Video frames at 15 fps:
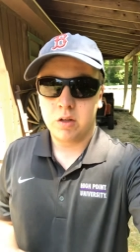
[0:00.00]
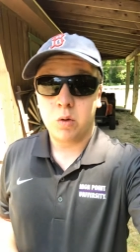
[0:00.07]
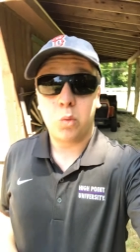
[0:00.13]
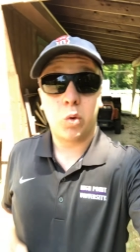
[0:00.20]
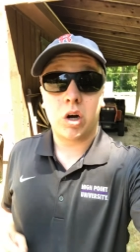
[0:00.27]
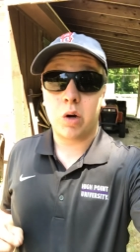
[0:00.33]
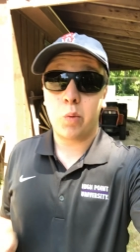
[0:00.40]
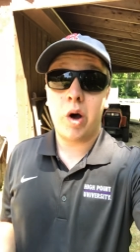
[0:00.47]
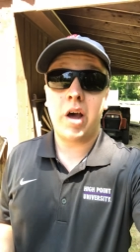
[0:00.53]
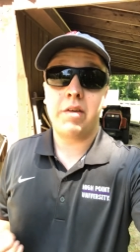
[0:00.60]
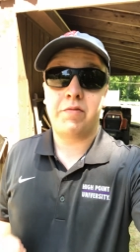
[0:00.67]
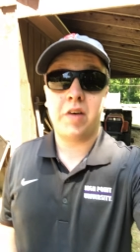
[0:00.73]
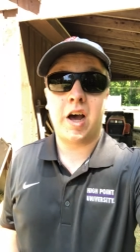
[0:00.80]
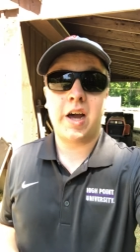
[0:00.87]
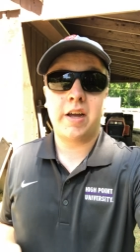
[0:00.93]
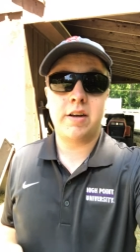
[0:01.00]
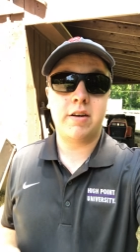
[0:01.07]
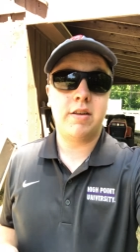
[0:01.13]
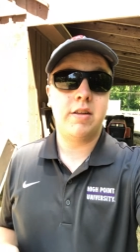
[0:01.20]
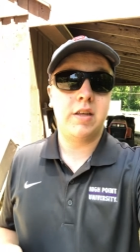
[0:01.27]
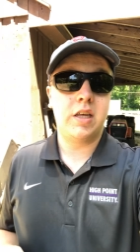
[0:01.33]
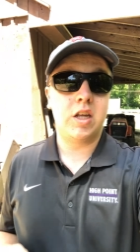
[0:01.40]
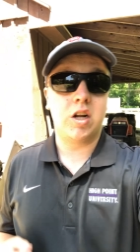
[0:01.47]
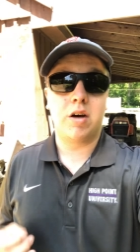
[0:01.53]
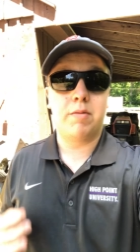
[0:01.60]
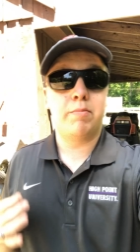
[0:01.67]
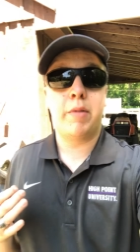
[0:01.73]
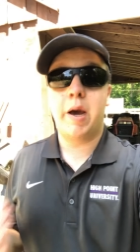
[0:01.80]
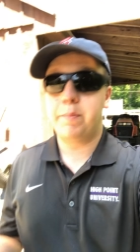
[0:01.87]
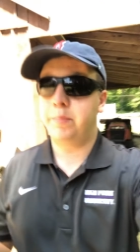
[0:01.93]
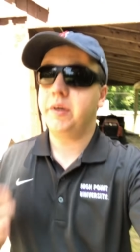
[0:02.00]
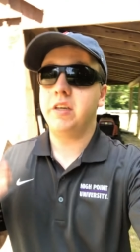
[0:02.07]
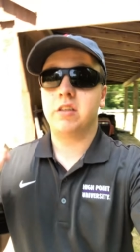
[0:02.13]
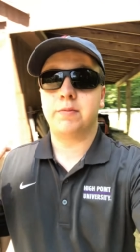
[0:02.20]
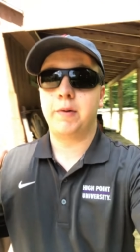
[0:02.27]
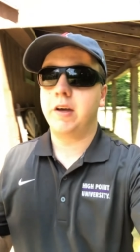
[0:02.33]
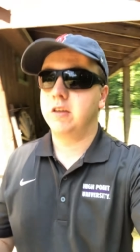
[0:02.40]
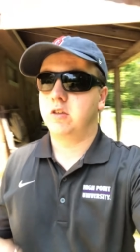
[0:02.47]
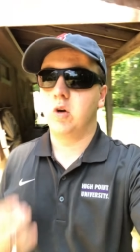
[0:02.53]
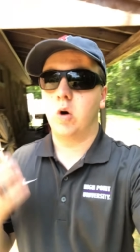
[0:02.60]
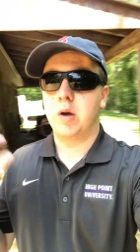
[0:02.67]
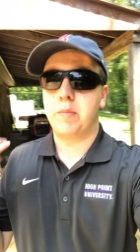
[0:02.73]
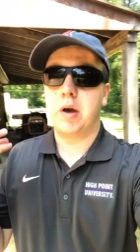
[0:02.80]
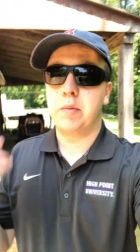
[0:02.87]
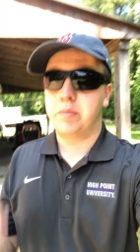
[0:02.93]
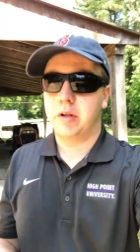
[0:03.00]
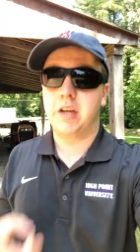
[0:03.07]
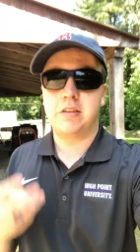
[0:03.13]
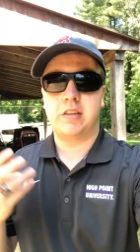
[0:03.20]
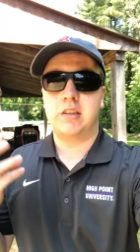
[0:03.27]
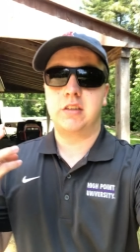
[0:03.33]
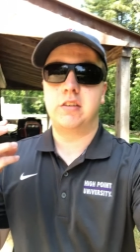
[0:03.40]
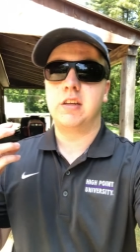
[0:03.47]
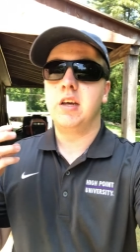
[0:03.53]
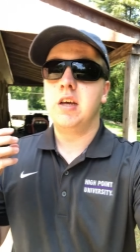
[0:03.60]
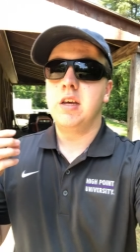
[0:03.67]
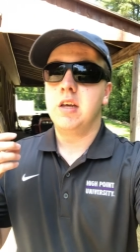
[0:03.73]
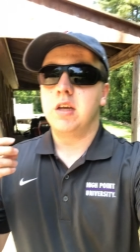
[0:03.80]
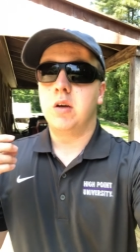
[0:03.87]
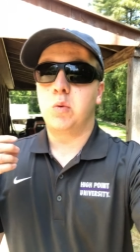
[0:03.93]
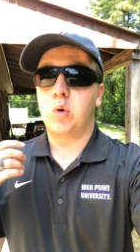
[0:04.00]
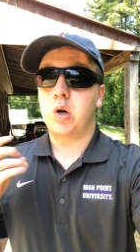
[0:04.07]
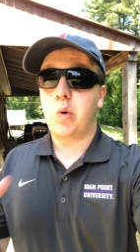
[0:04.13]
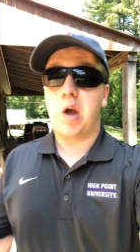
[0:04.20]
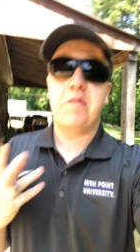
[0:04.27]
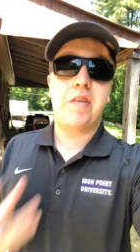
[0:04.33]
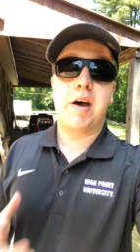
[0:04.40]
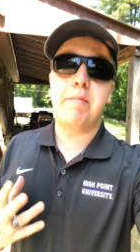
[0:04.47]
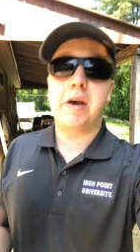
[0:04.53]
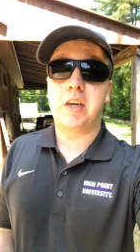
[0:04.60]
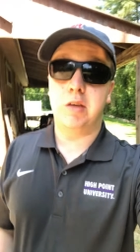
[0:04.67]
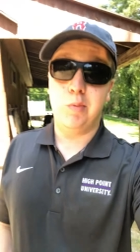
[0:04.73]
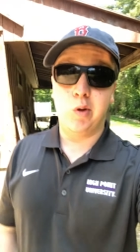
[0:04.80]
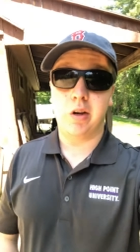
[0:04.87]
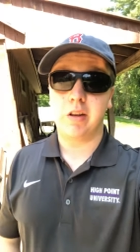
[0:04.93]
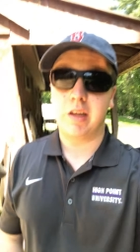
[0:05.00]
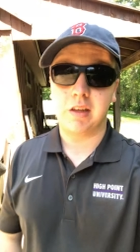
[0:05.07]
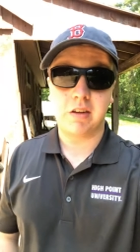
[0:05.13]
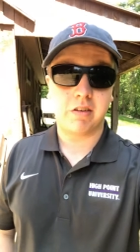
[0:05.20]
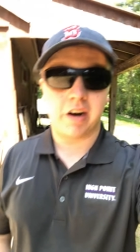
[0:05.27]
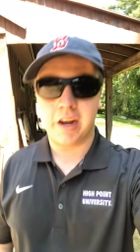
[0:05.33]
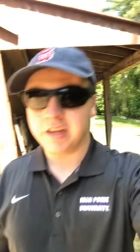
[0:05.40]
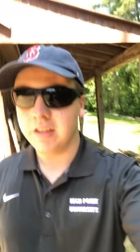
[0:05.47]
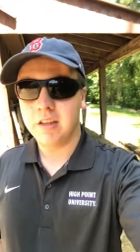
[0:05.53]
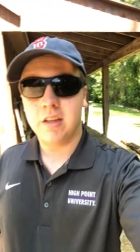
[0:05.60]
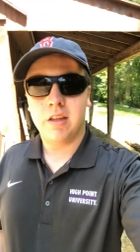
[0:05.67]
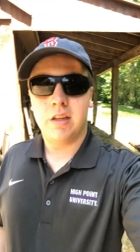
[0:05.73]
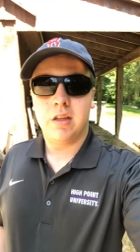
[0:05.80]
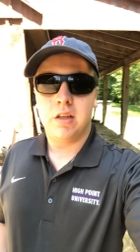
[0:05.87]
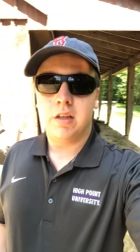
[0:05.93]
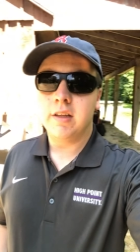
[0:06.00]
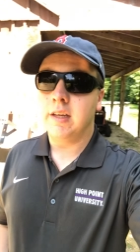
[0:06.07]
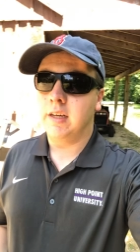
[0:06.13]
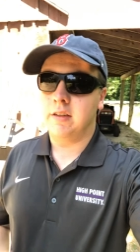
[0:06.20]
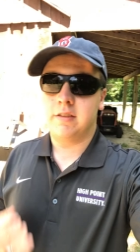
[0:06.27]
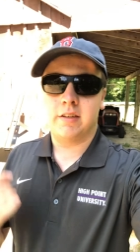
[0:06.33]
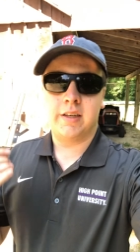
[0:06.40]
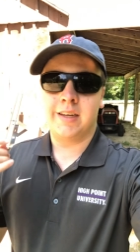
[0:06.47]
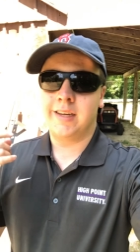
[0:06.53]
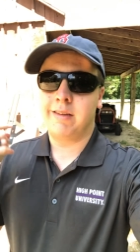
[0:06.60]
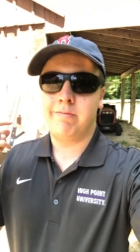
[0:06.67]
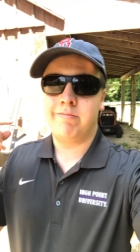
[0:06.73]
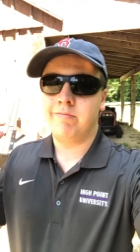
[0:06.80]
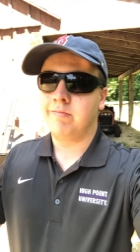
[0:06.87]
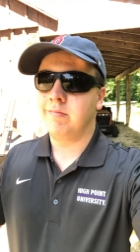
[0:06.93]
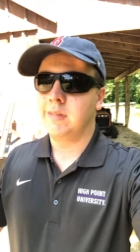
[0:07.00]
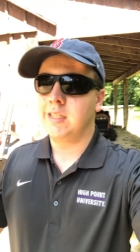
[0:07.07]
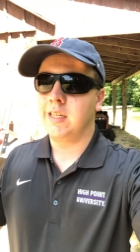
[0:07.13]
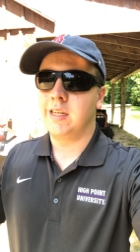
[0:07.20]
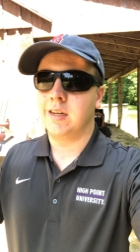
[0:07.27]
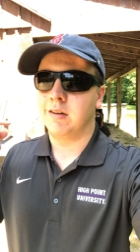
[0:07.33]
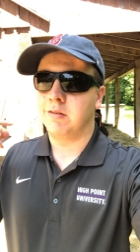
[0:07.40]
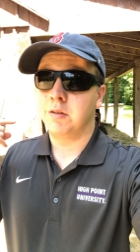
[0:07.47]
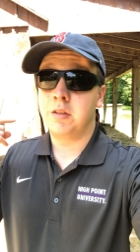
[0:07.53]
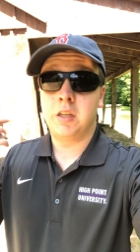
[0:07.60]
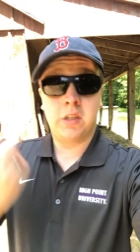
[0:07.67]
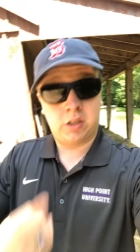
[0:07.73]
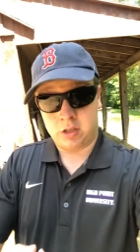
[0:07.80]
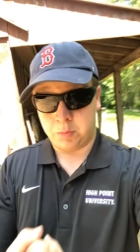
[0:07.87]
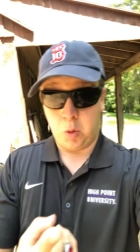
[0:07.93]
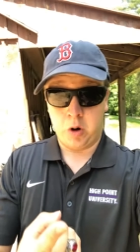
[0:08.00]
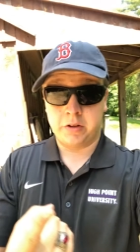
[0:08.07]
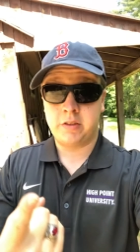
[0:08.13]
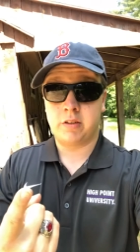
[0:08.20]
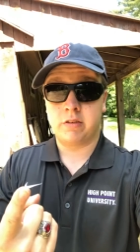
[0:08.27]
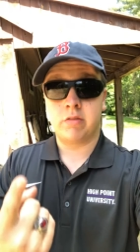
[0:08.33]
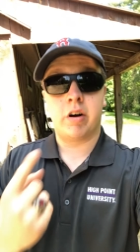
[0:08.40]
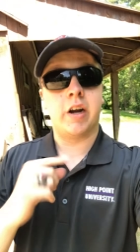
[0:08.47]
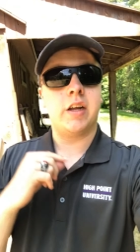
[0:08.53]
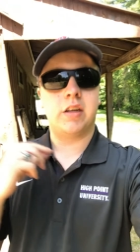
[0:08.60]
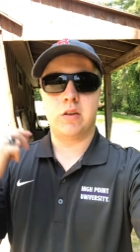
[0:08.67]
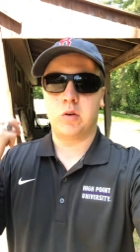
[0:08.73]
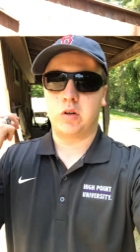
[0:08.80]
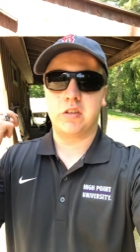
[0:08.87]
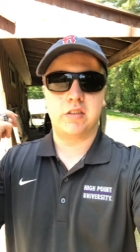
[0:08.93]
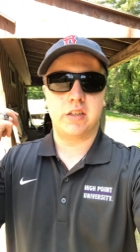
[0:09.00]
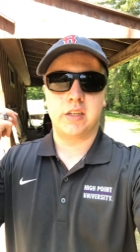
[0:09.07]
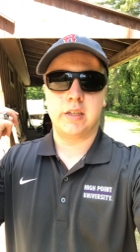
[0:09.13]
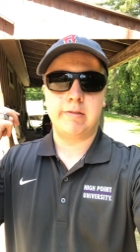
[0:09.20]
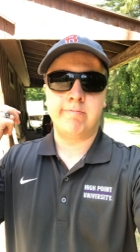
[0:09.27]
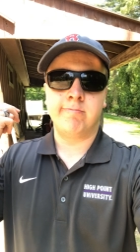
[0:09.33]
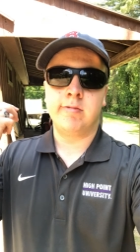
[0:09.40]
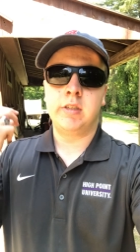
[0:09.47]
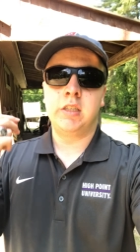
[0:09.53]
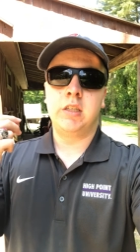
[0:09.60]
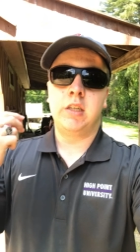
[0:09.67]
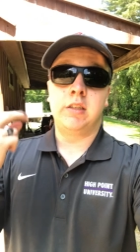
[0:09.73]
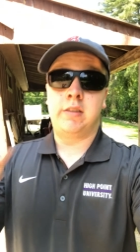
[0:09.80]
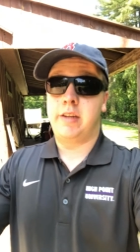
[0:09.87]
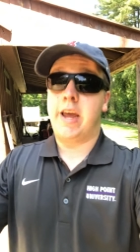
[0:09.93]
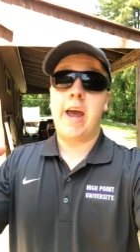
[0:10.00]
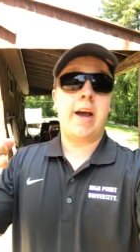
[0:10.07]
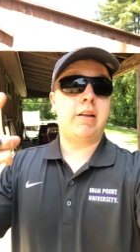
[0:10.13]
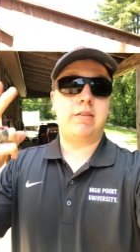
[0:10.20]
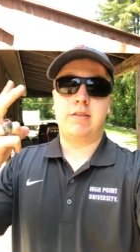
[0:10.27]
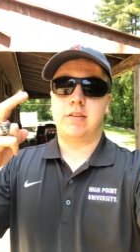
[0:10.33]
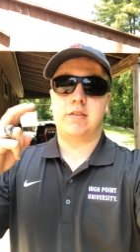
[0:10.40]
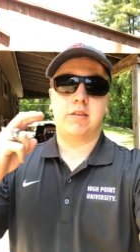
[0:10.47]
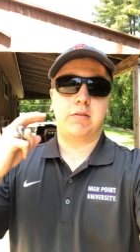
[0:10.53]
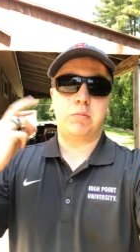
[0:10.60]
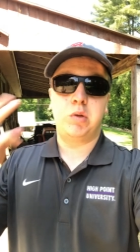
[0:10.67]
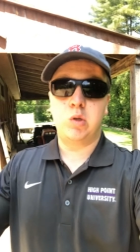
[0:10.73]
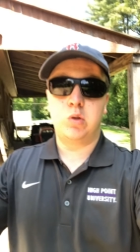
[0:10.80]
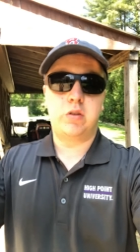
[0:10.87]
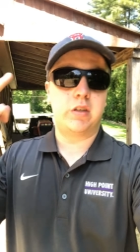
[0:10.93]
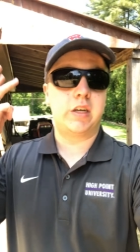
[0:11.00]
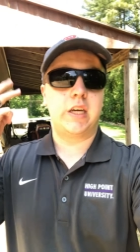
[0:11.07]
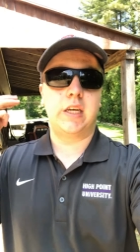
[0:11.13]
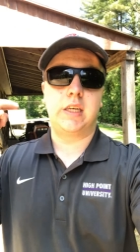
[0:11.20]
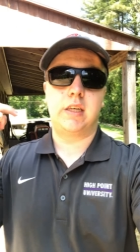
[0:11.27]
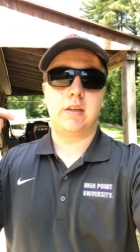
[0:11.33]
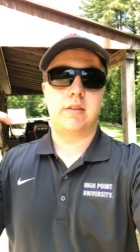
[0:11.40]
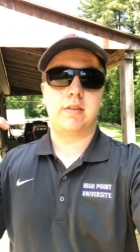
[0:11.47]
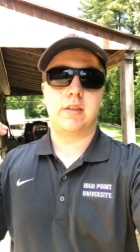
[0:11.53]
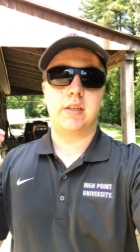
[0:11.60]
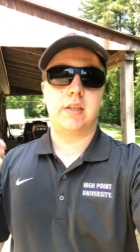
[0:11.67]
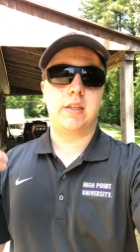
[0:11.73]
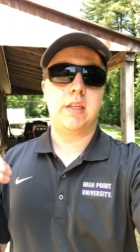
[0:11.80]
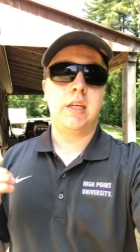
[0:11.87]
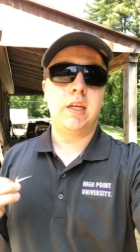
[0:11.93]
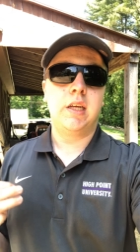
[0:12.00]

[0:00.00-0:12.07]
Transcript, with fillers: where do i find you know my peace my joy my blessings where do i find my community right is it you know is it sports right or is it dance is it music is it